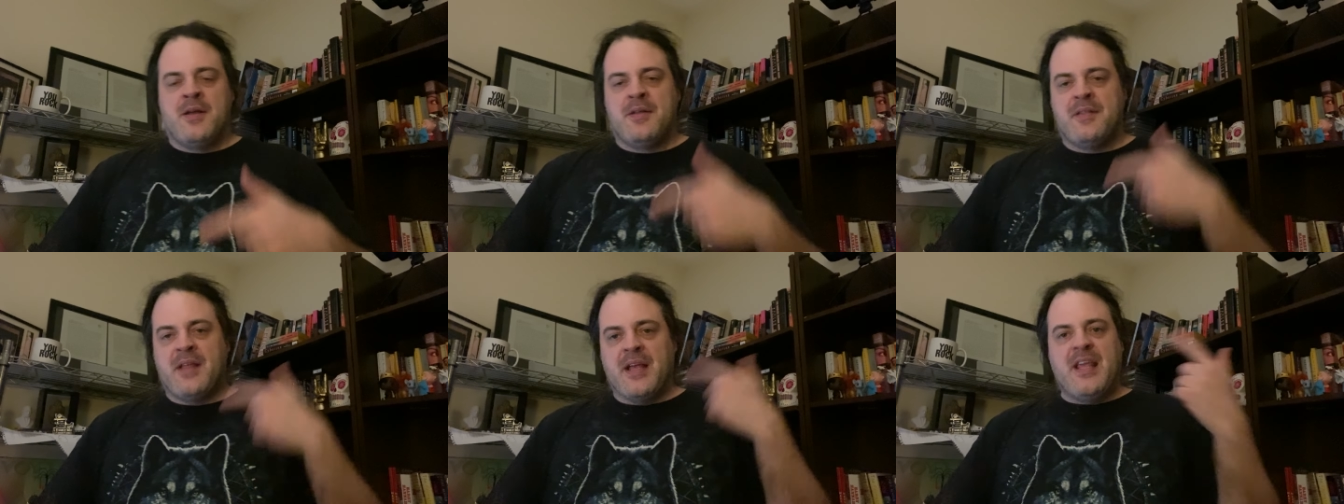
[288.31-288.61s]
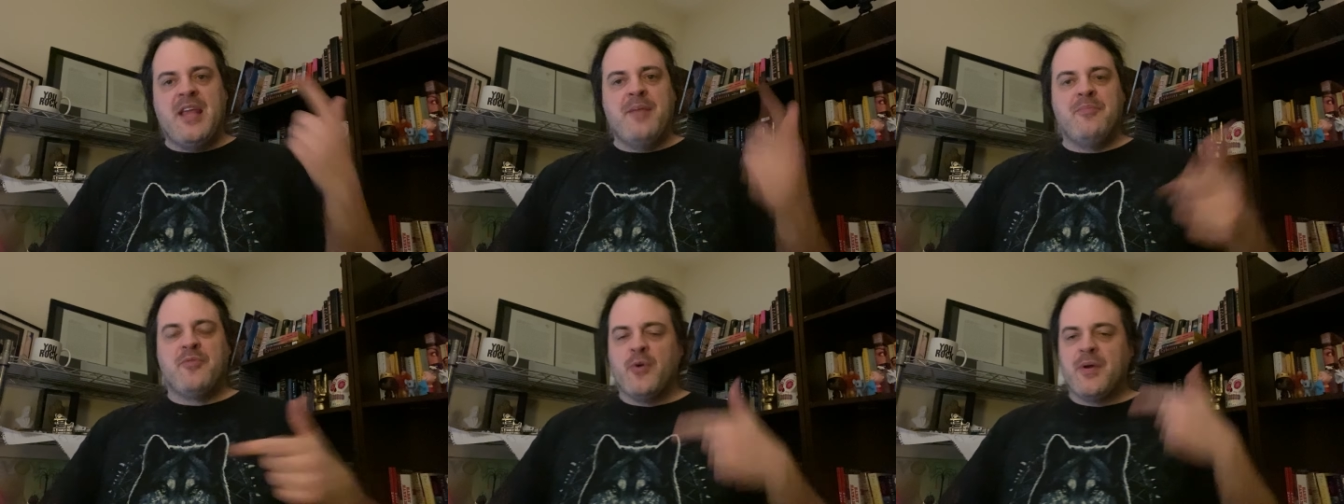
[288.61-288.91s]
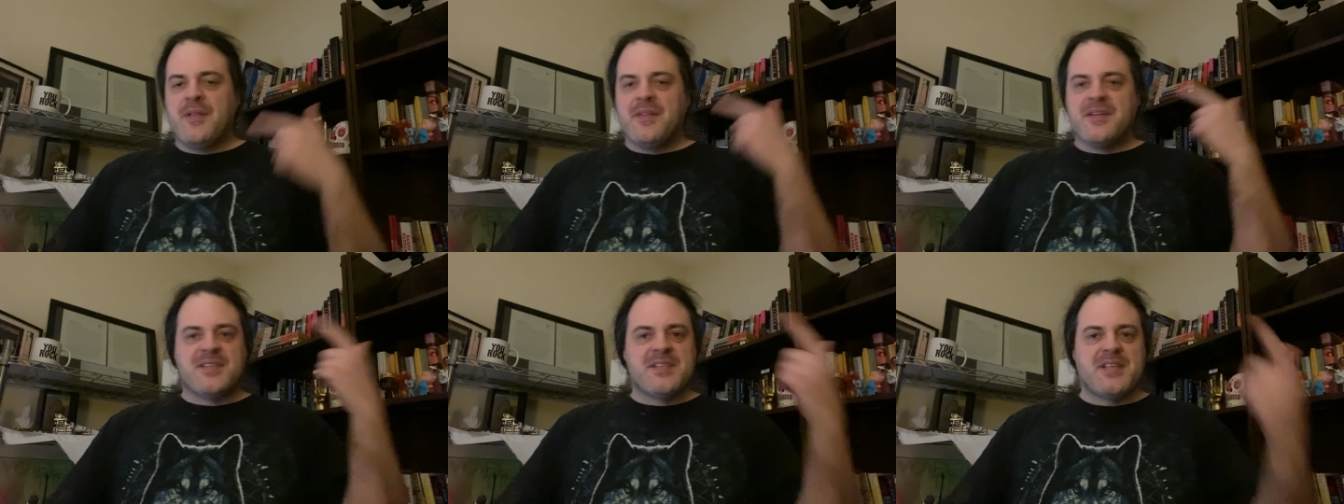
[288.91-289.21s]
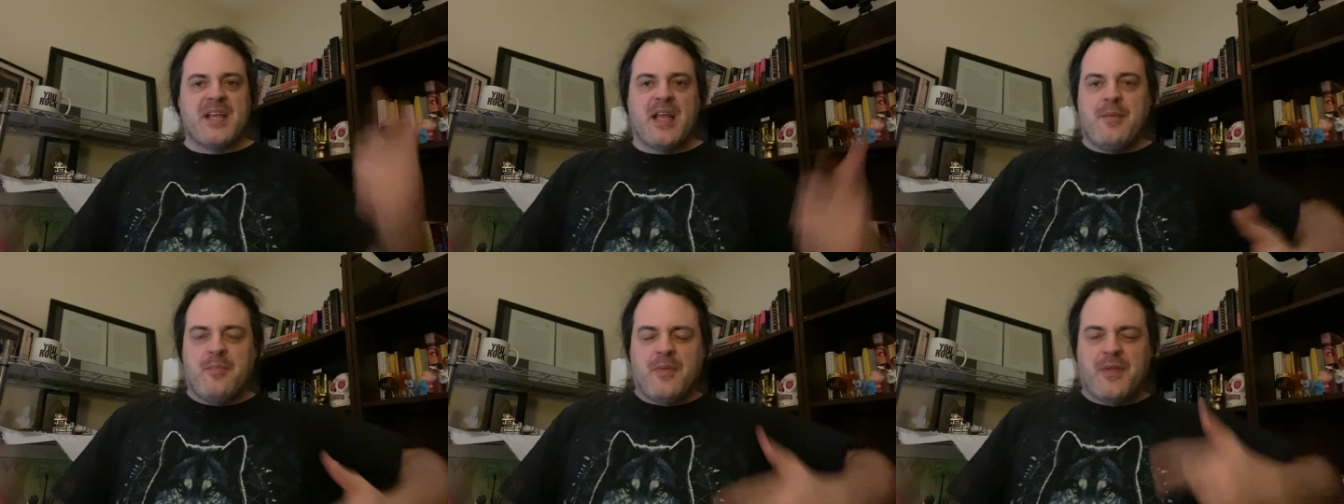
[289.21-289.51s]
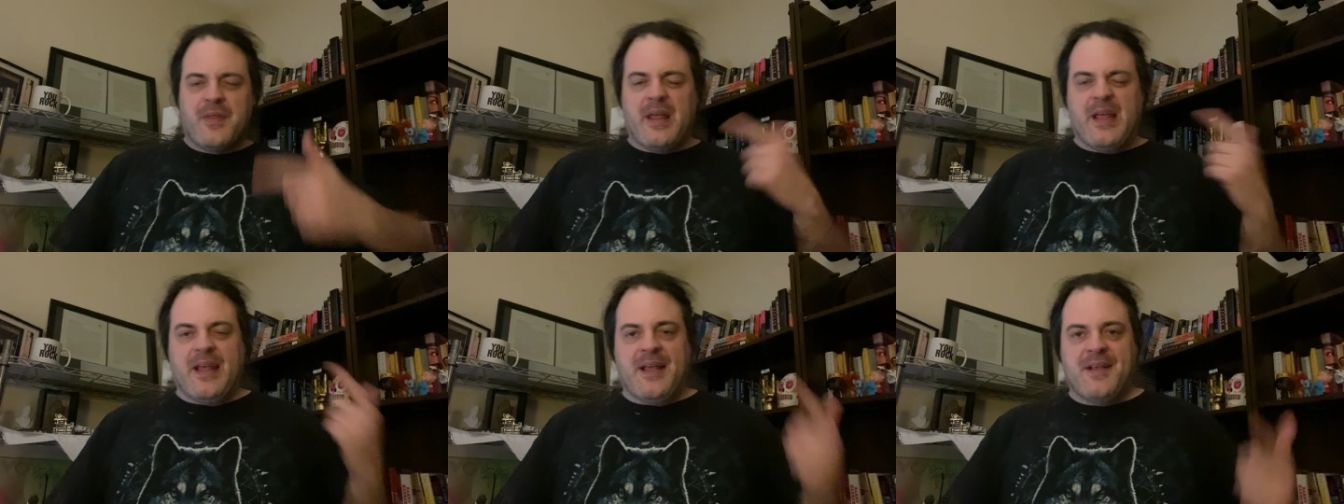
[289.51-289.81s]
they keep doing the same
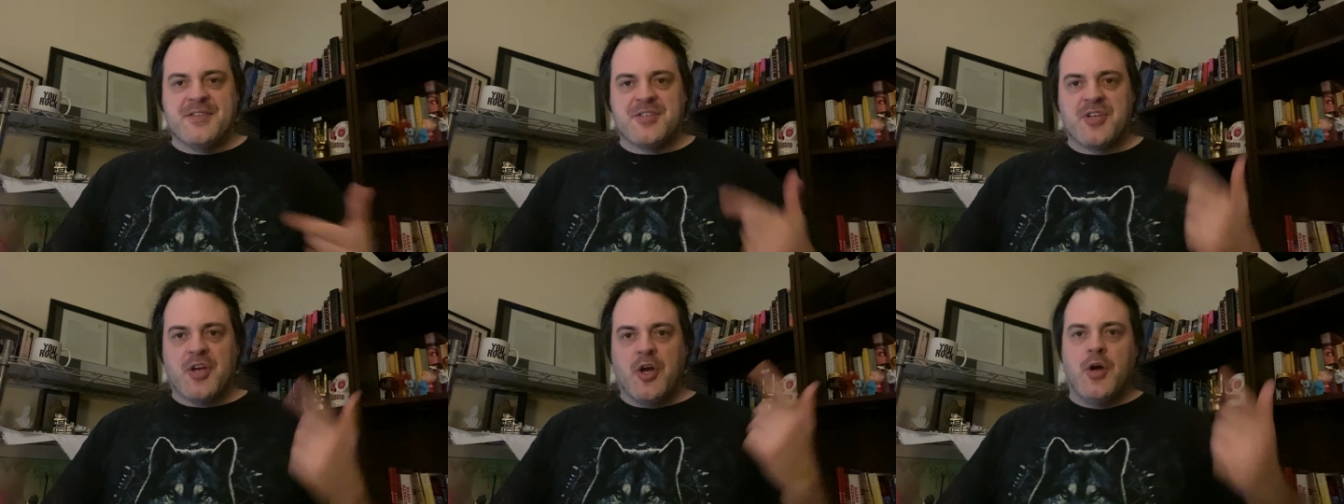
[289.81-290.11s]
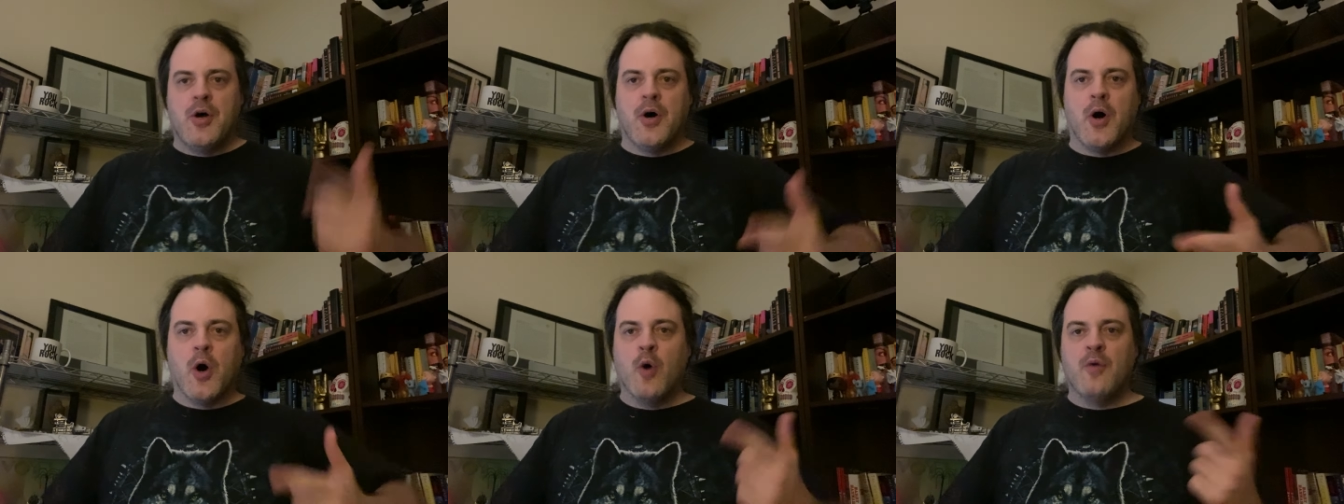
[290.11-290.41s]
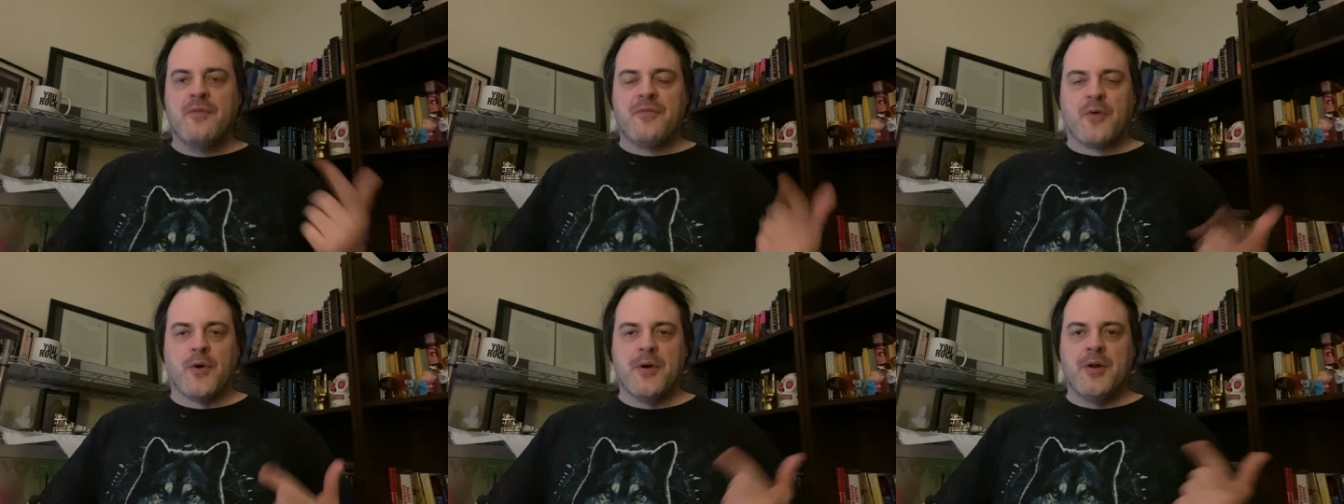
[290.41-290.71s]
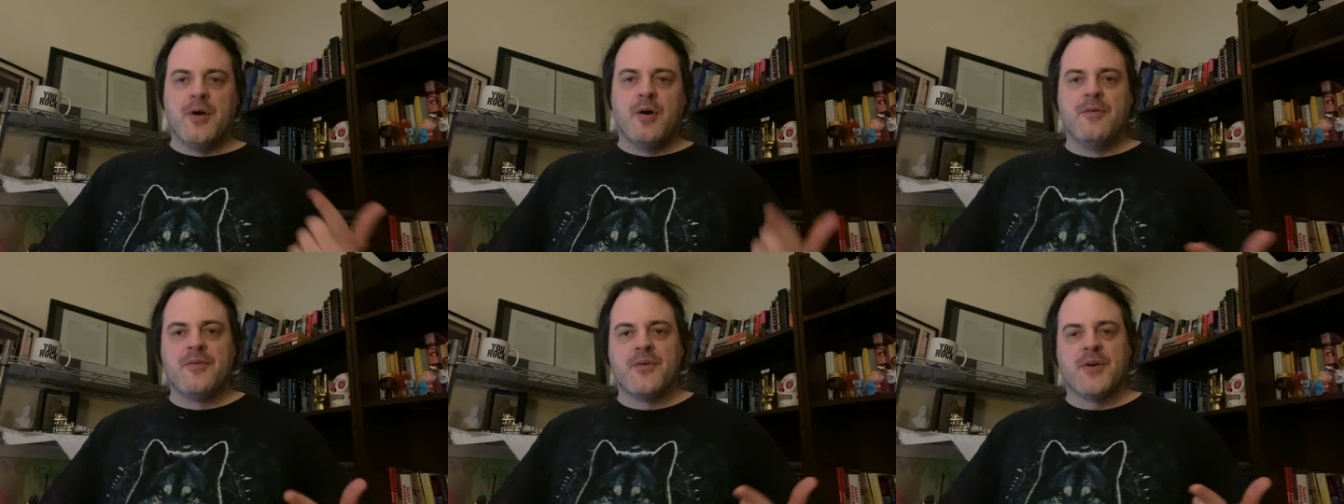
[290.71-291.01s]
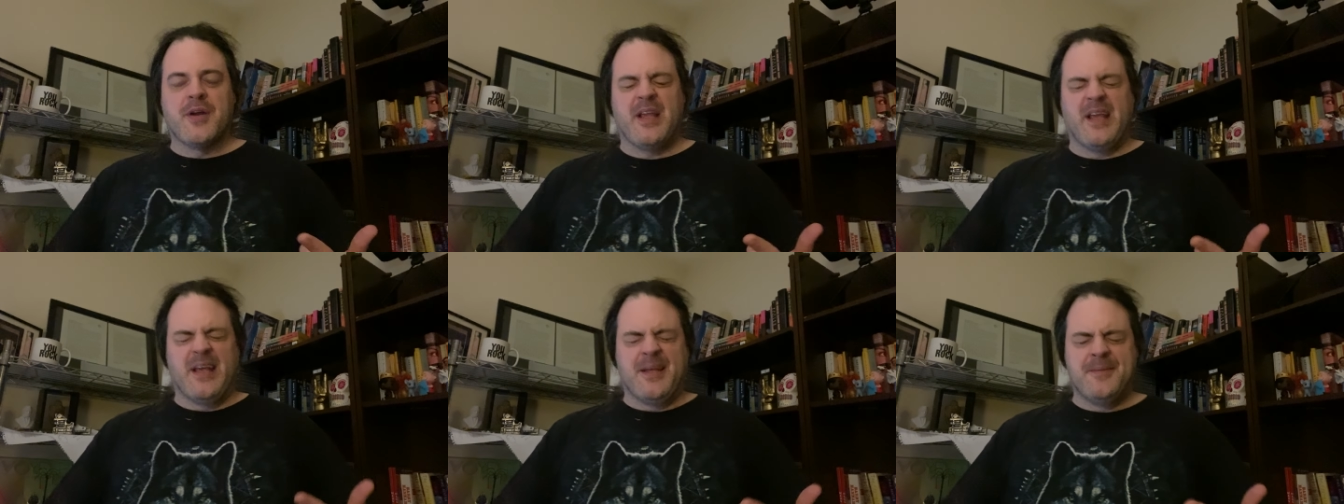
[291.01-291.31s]
things over and over
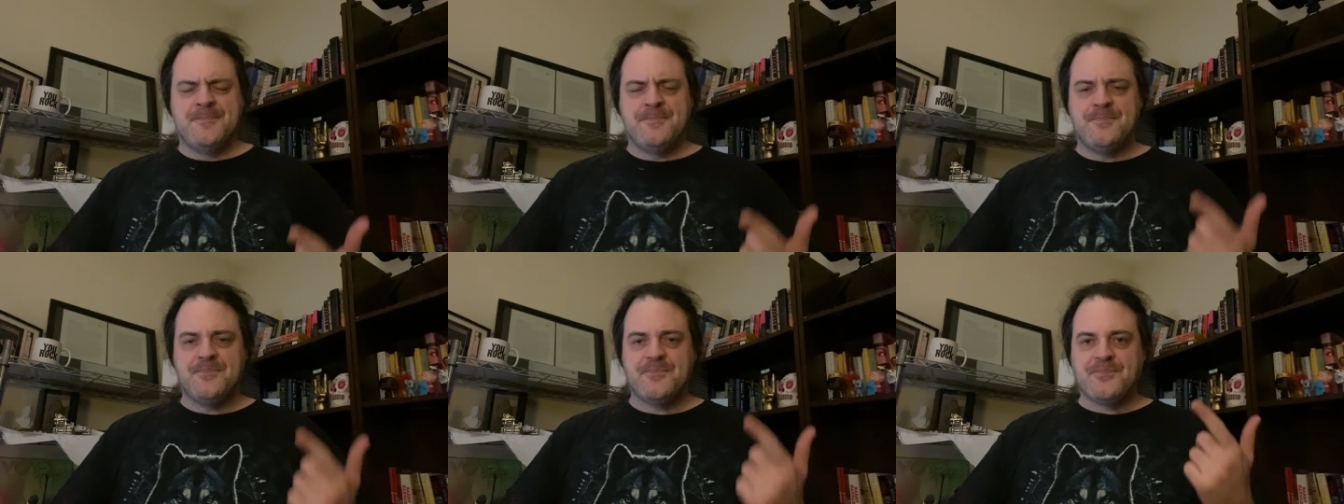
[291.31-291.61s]
again